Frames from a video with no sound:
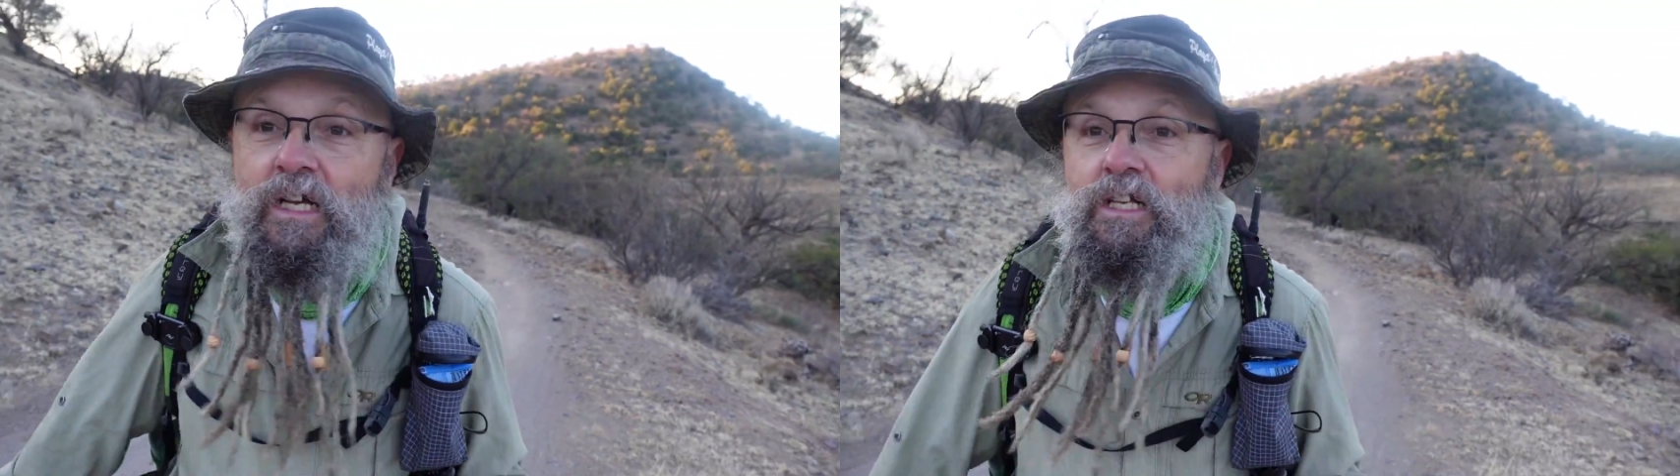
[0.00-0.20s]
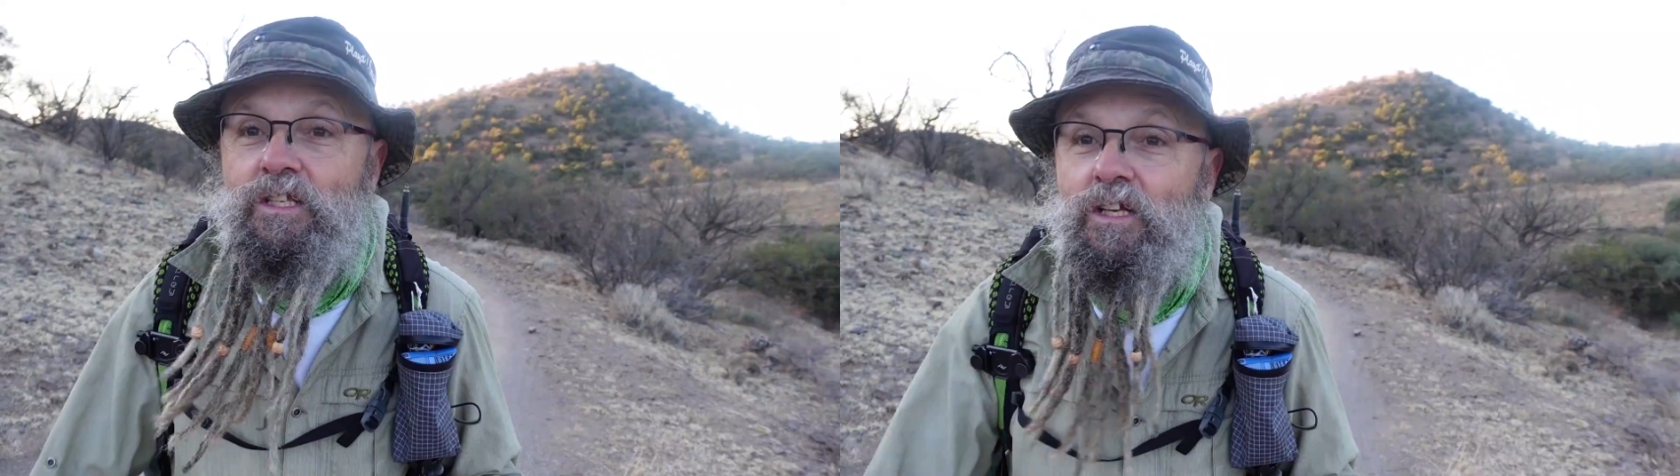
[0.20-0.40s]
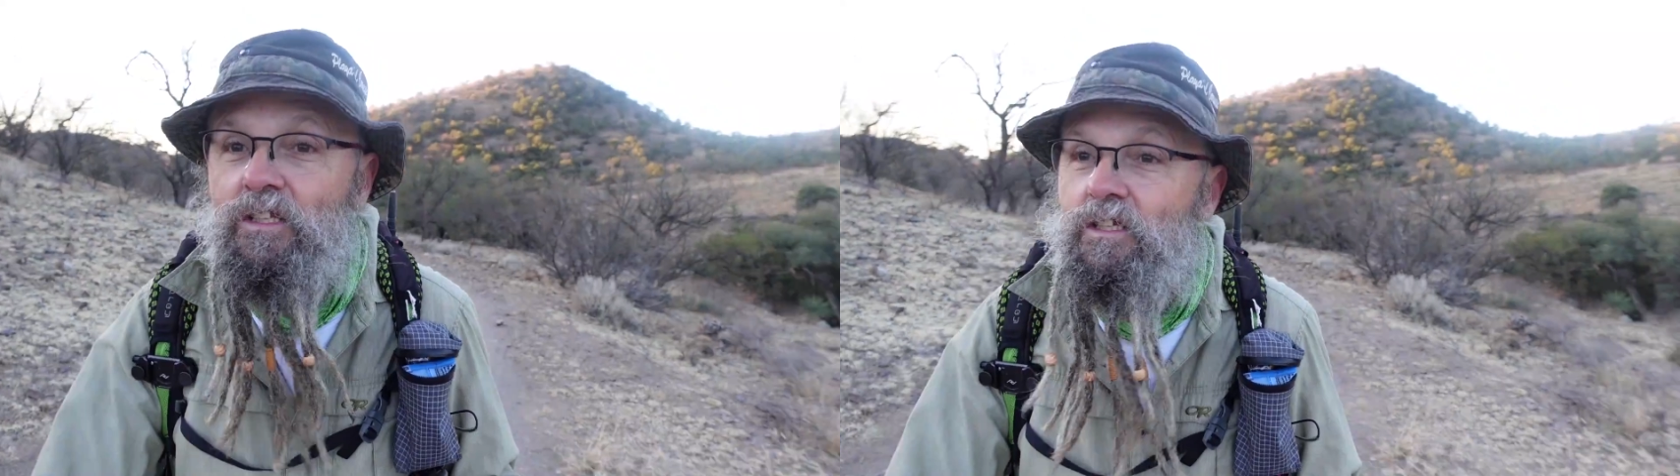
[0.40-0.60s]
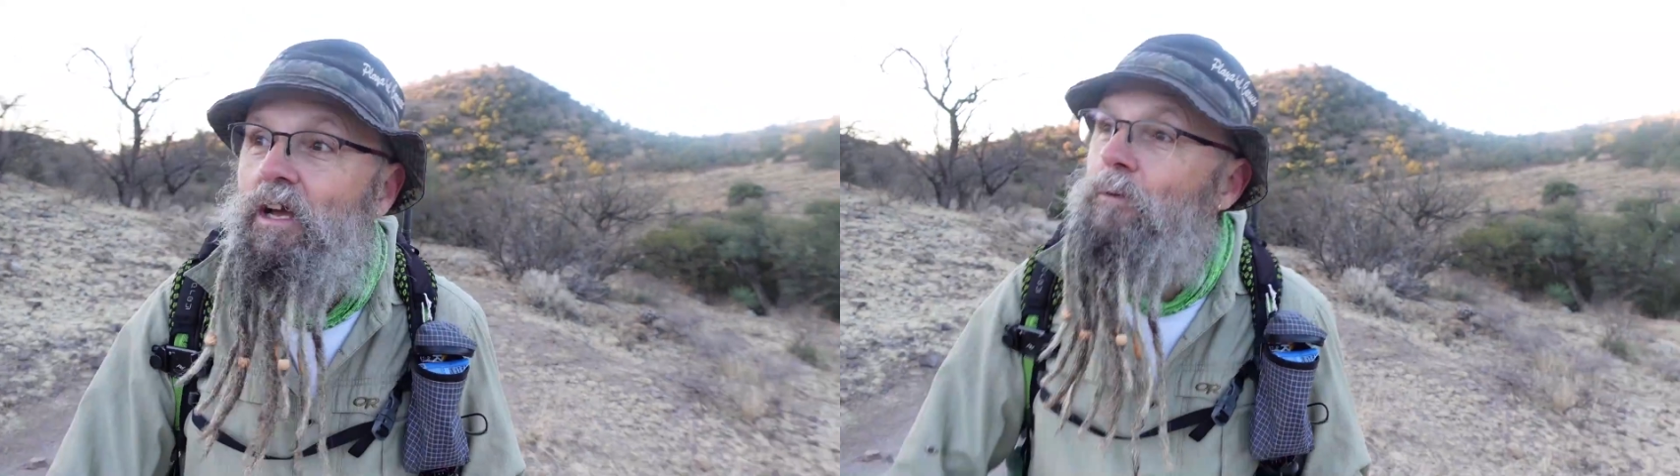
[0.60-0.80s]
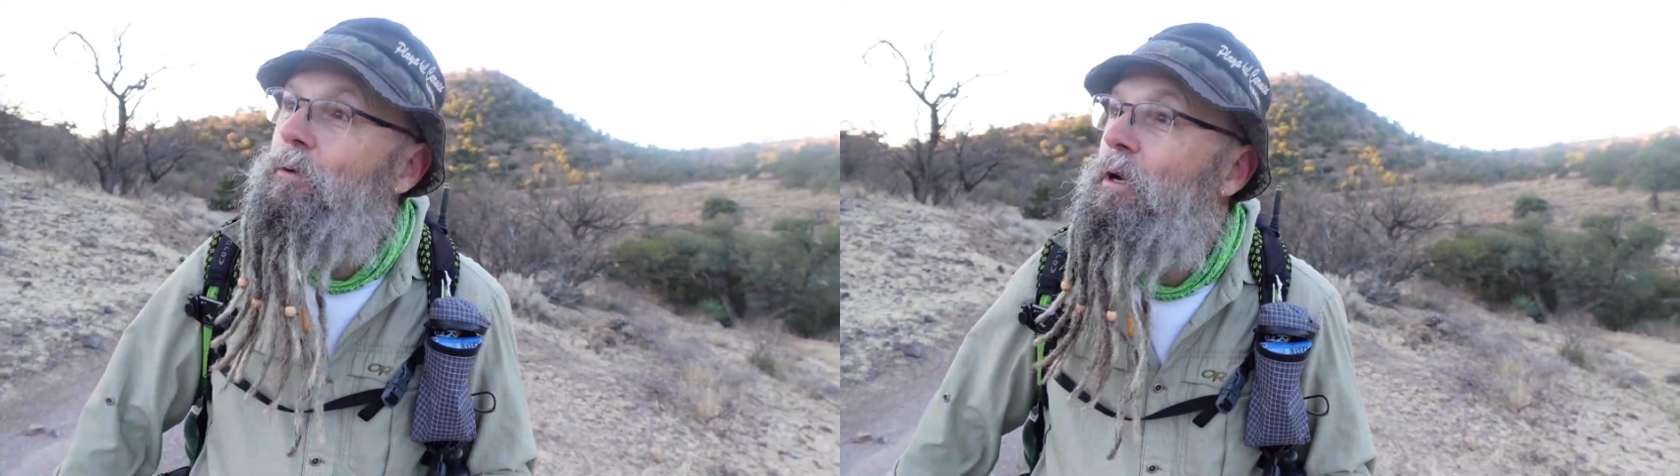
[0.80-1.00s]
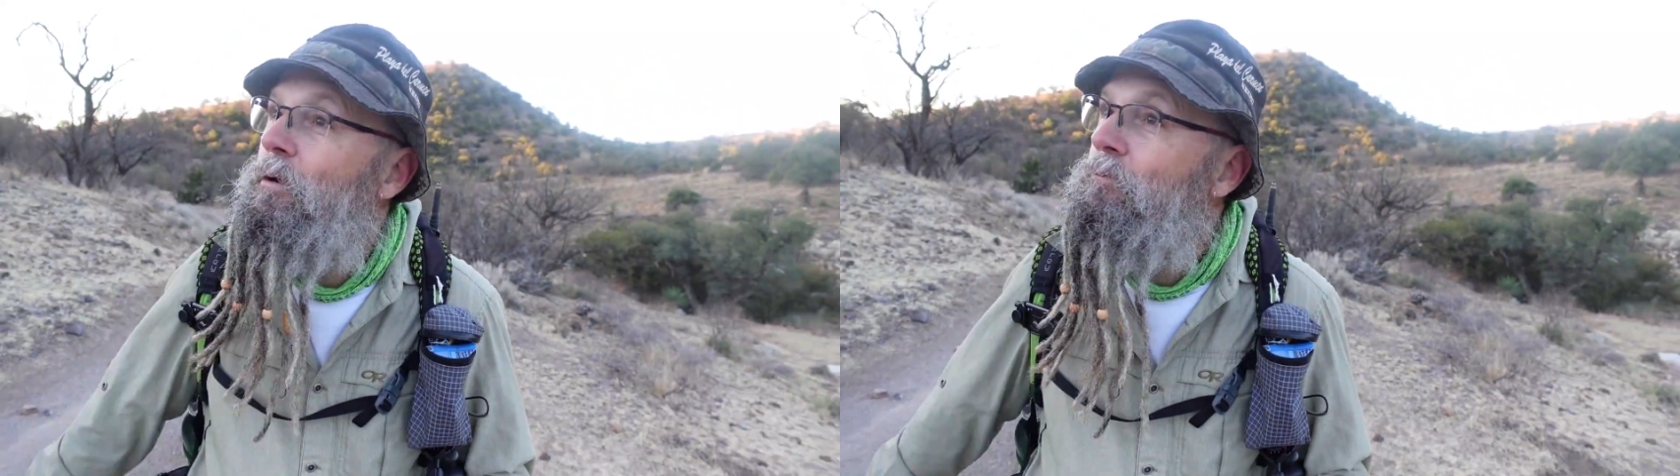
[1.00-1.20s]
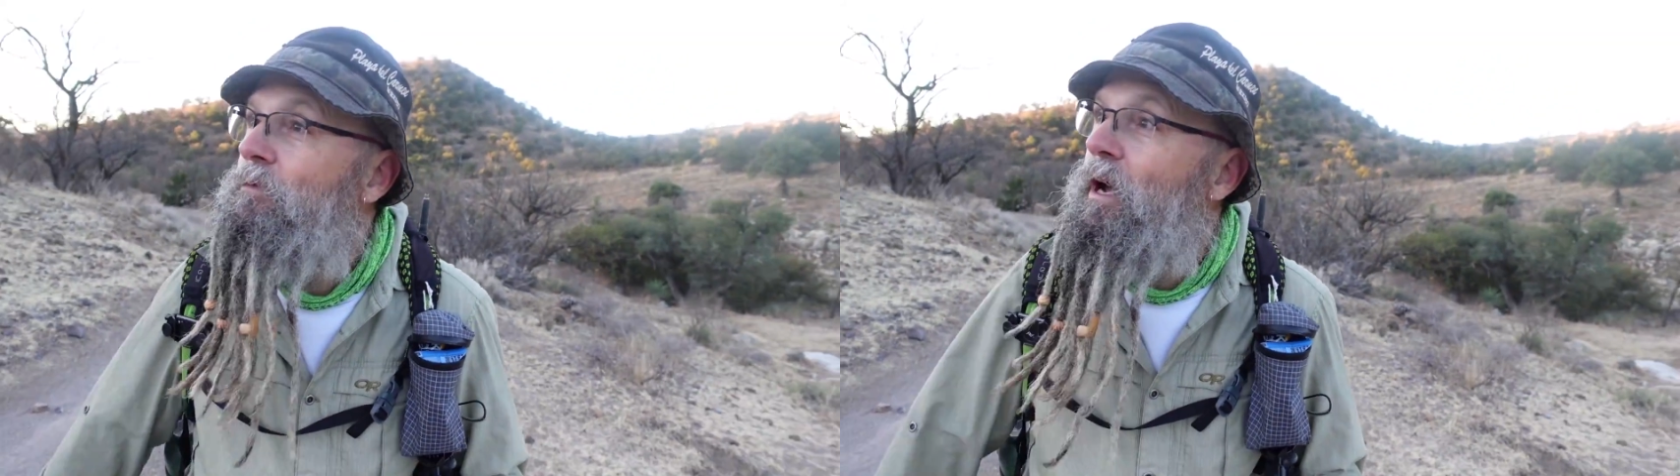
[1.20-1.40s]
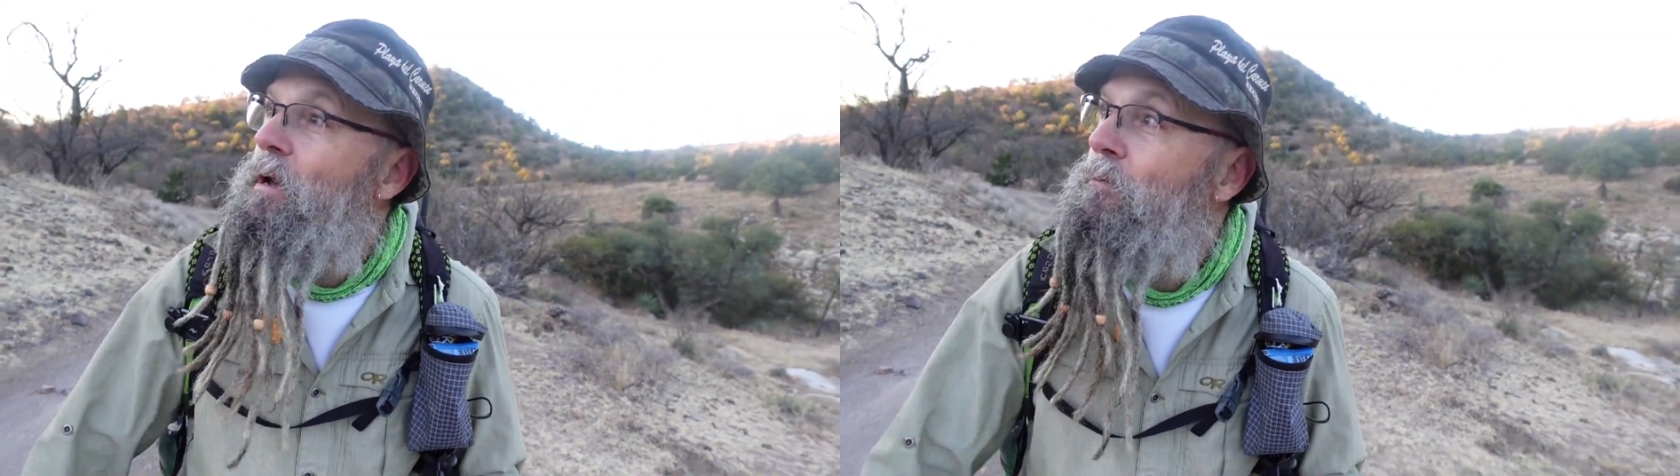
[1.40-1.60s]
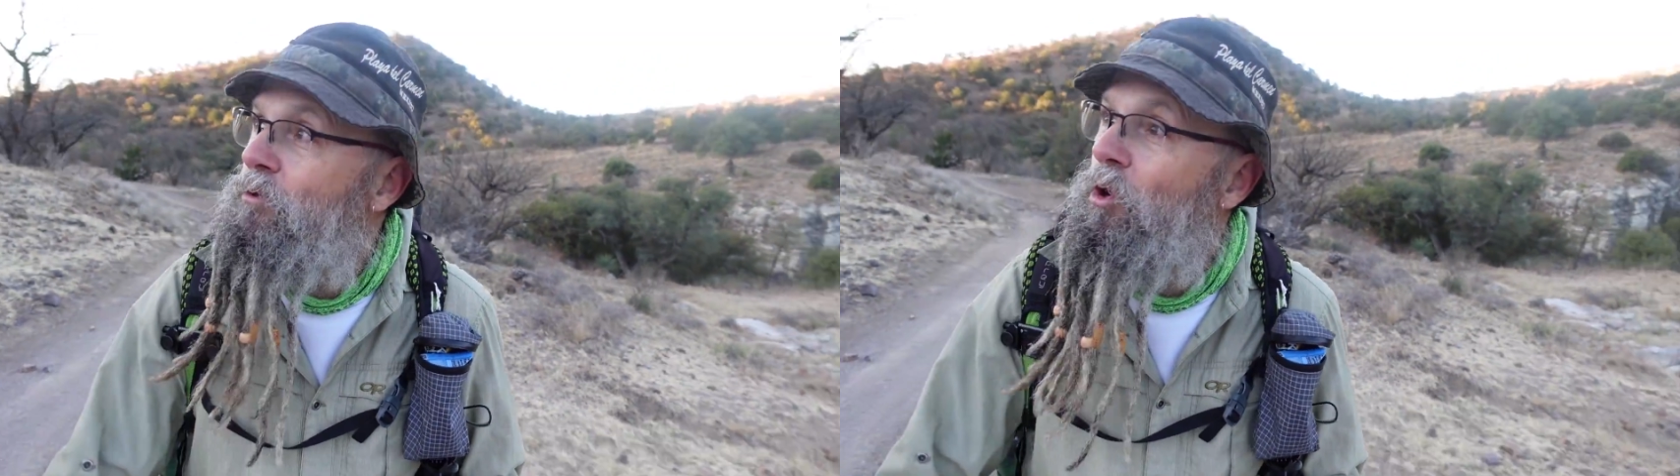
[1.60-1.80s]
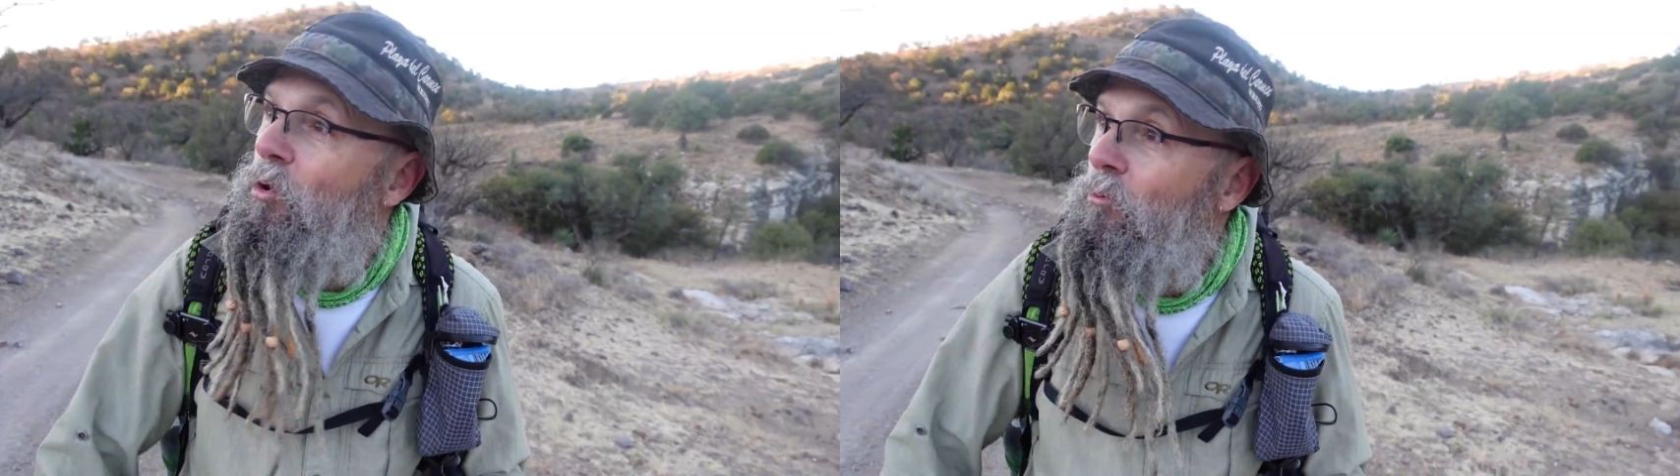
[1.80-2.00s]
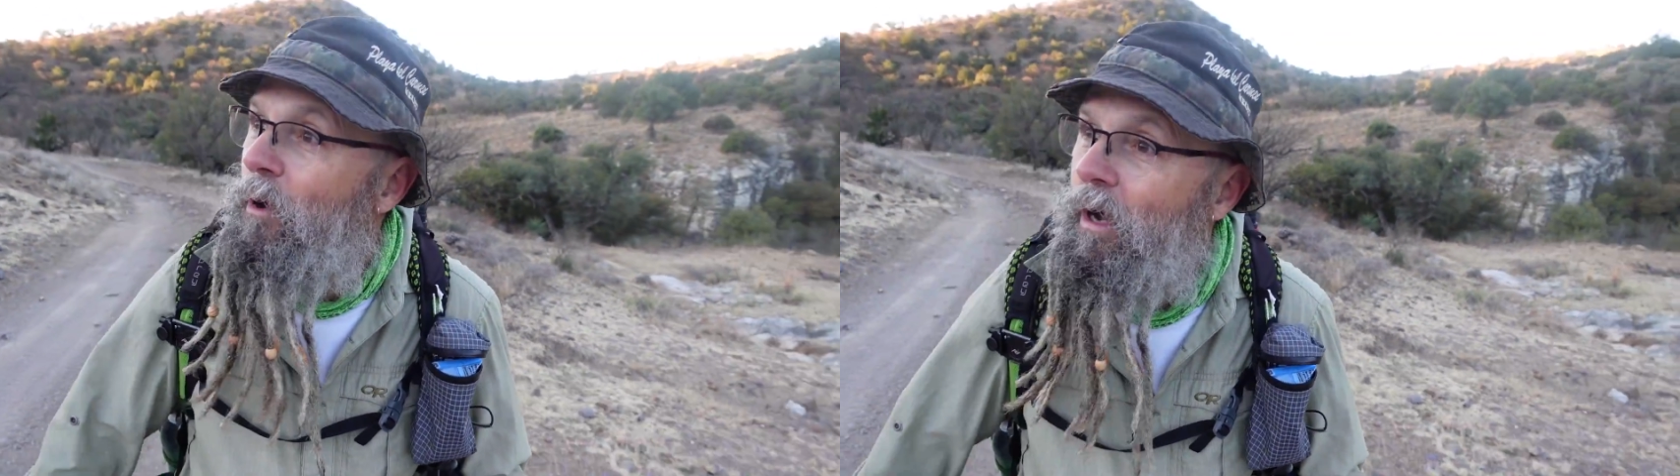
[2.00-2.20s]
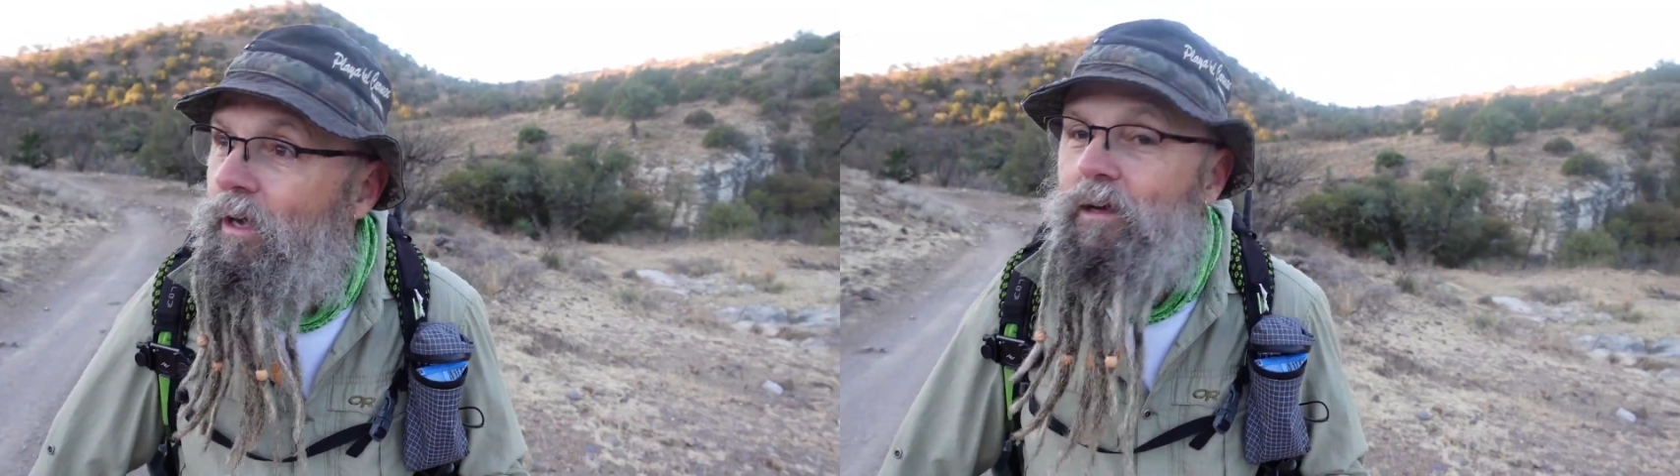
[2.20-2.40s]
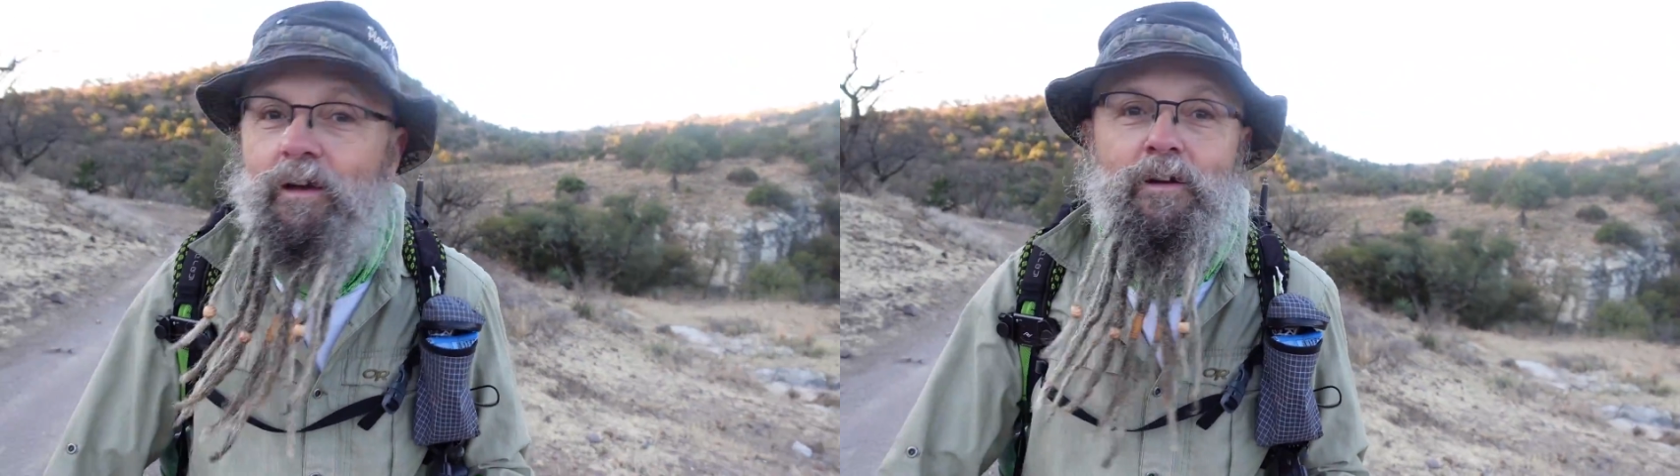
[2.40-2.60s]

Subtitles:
Sun's coming up, time's going by.